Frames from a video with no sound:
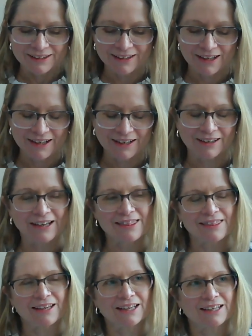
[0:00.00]
Yeah, I
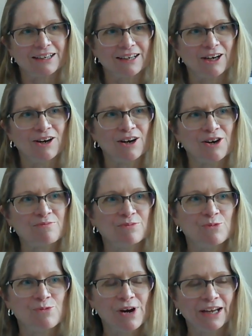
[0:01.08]
think
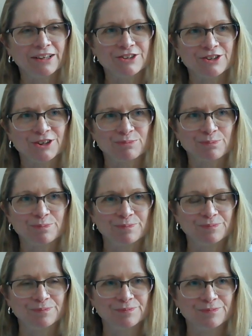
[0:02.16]
when you're
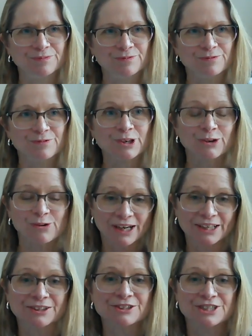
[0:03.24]

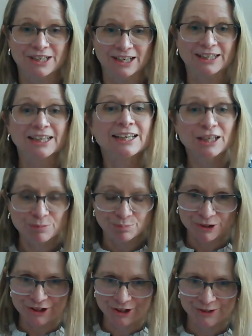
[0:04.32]
required to kind of keep
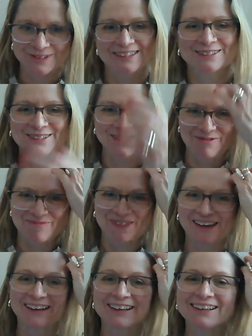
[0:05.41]
producing
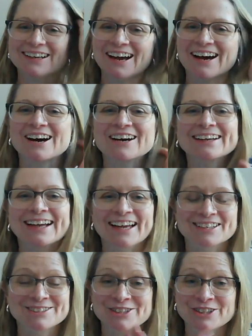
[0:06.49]
something,
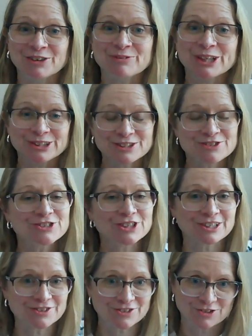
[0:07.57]
and we couldn't
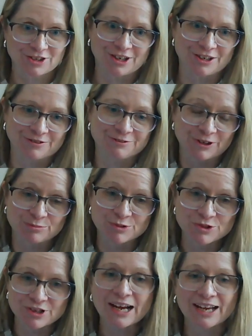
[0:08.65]
just start from
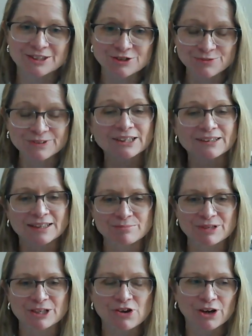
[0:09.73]
scratch really,
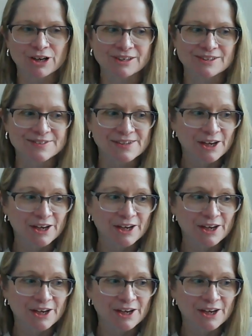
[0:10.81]
because